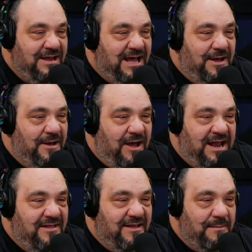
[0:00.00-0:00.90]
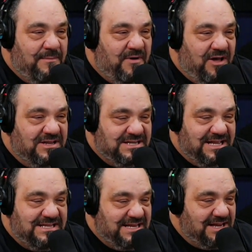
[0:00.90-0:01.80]
uh, anytime I pause and
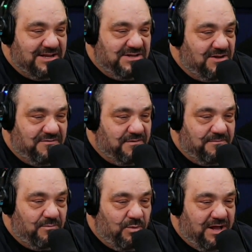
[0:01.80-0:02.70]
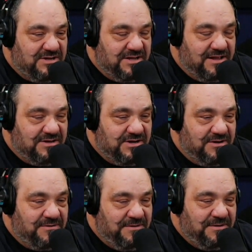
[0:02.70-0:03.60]
I sing, it's all from watching that show. Yeah.